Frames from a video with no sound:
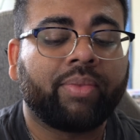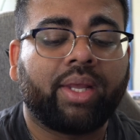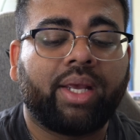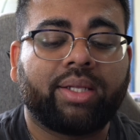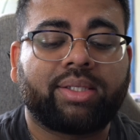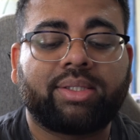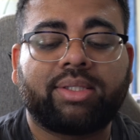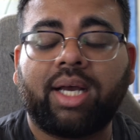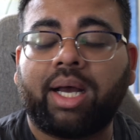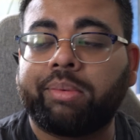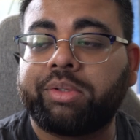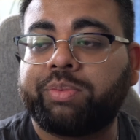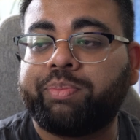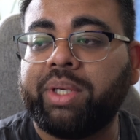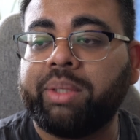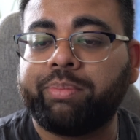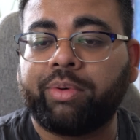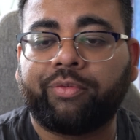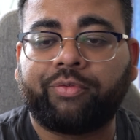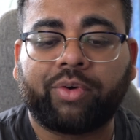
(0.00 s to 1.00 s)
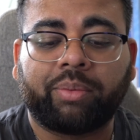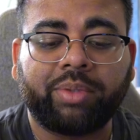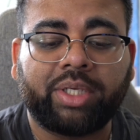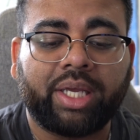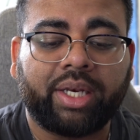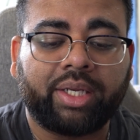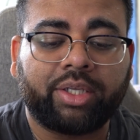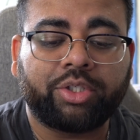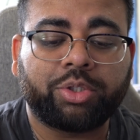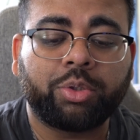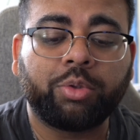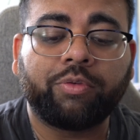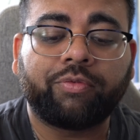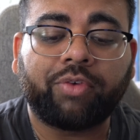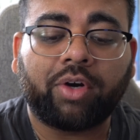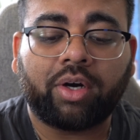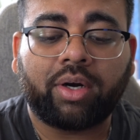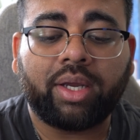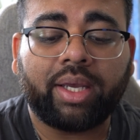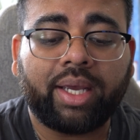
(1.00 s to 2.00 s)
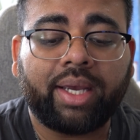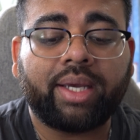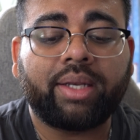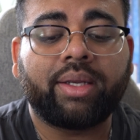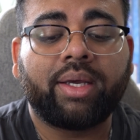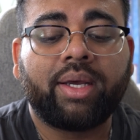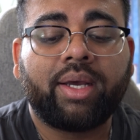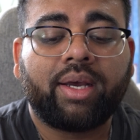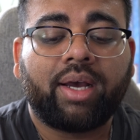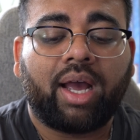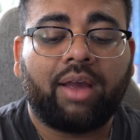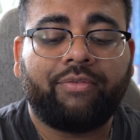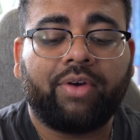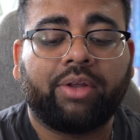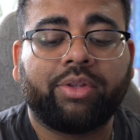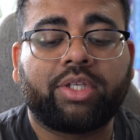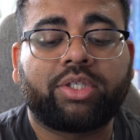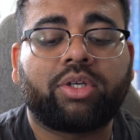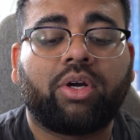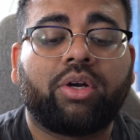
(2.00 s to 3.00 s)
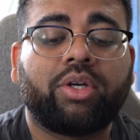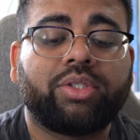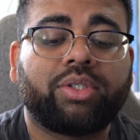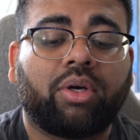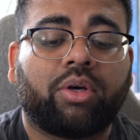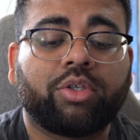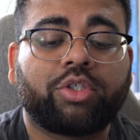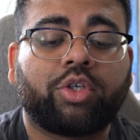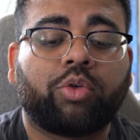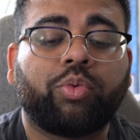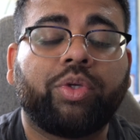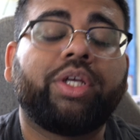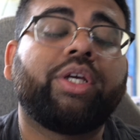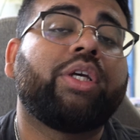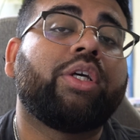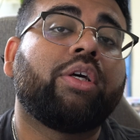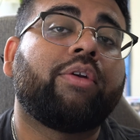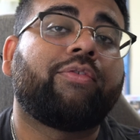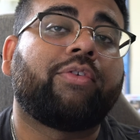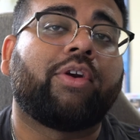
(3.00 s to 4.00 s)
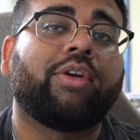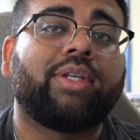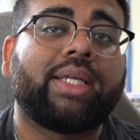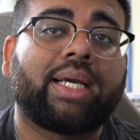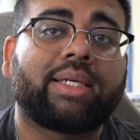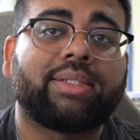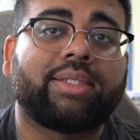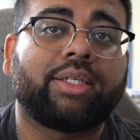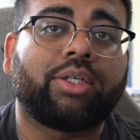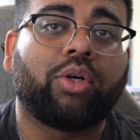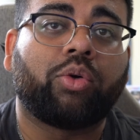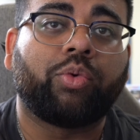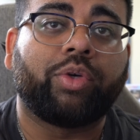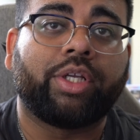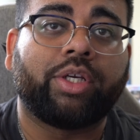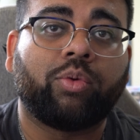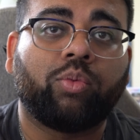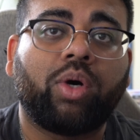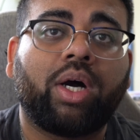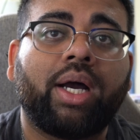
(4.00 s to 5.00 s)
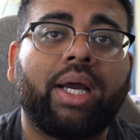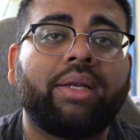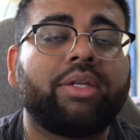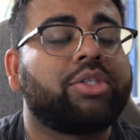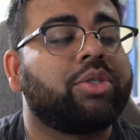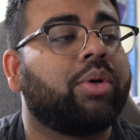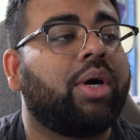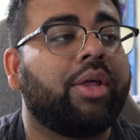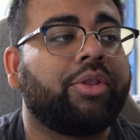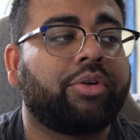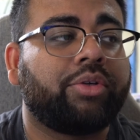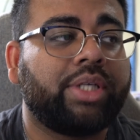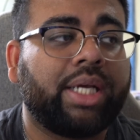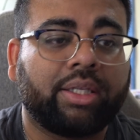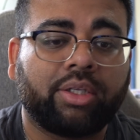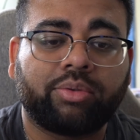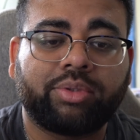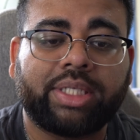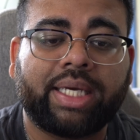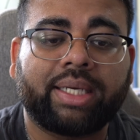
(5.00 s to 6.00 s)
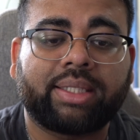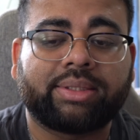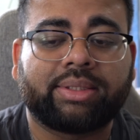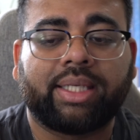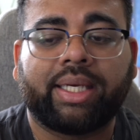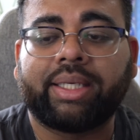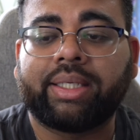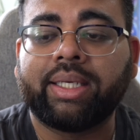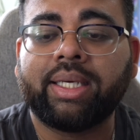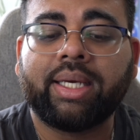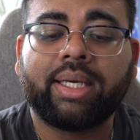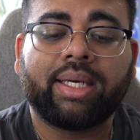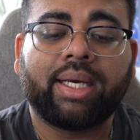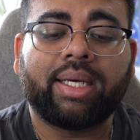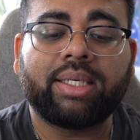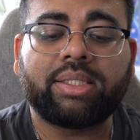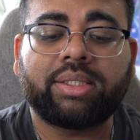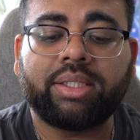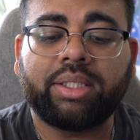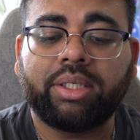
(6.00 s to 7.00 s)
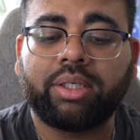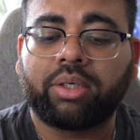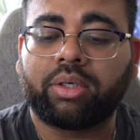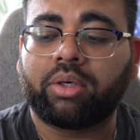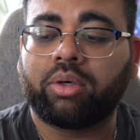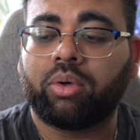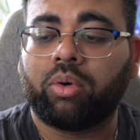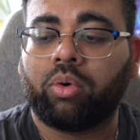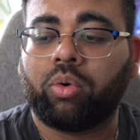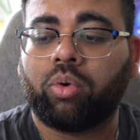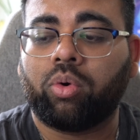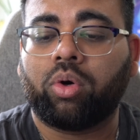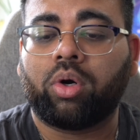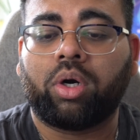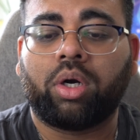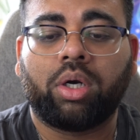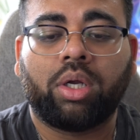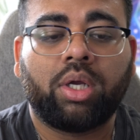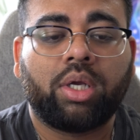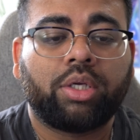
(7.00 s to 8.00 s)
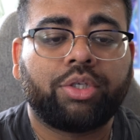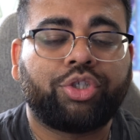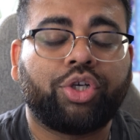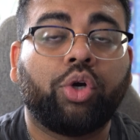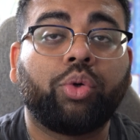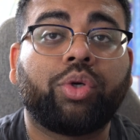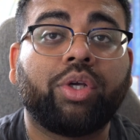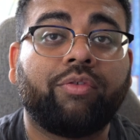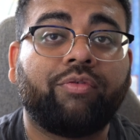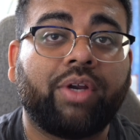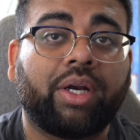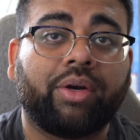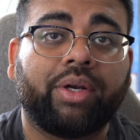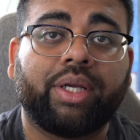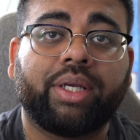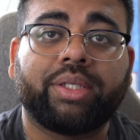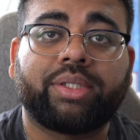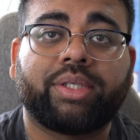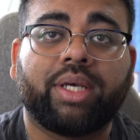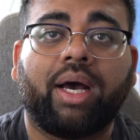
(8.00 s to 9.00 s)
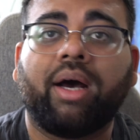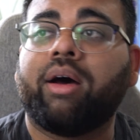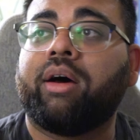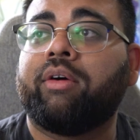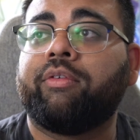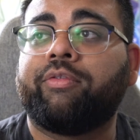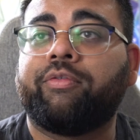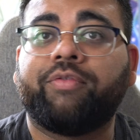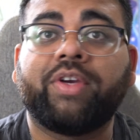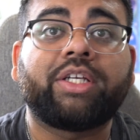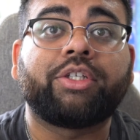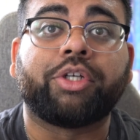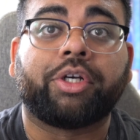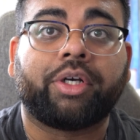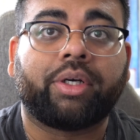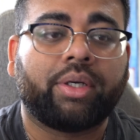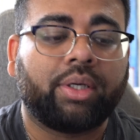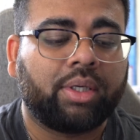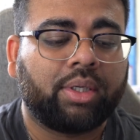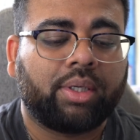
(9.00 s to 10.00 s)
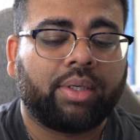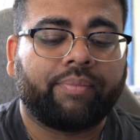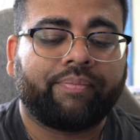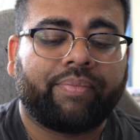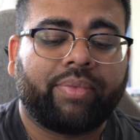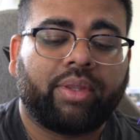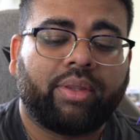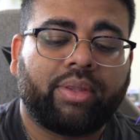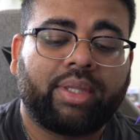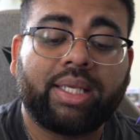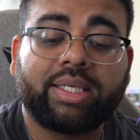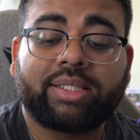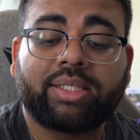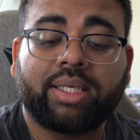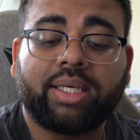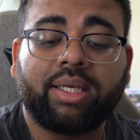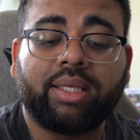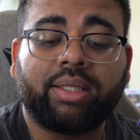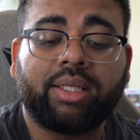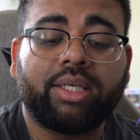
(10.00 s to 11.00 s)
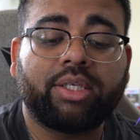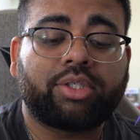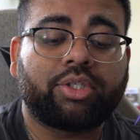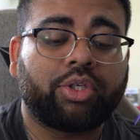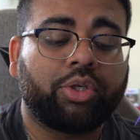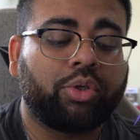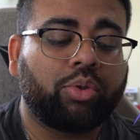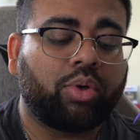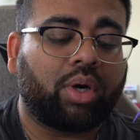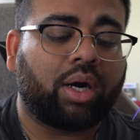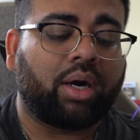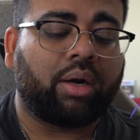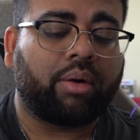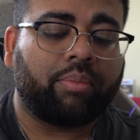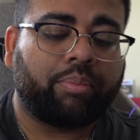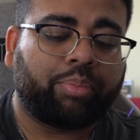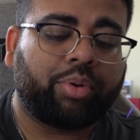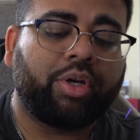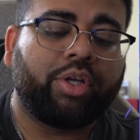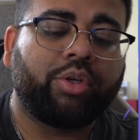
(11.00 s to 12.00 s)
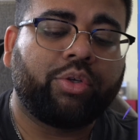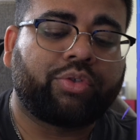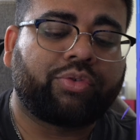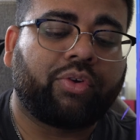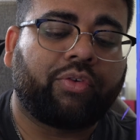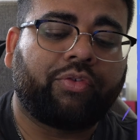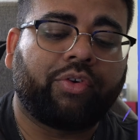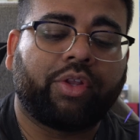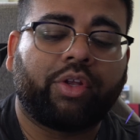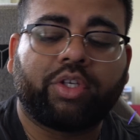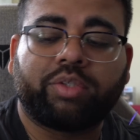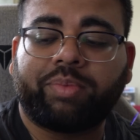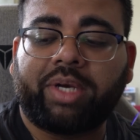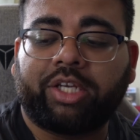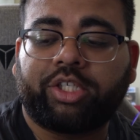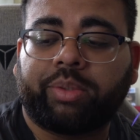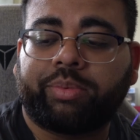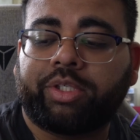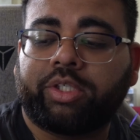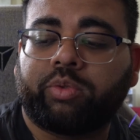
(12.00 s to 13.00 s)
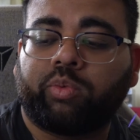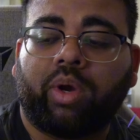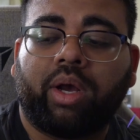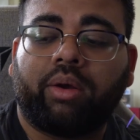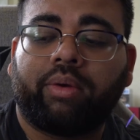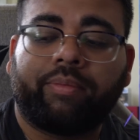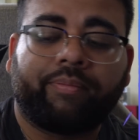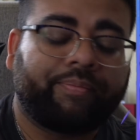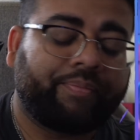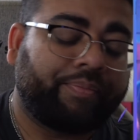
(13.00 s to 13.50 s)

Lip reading: It stops people from getting too far ahead. I found this card is also really good for decks that go really wide, so other yellow decks like Azir or token variants of Victor. These 2 are pretty useful for those matchups as well.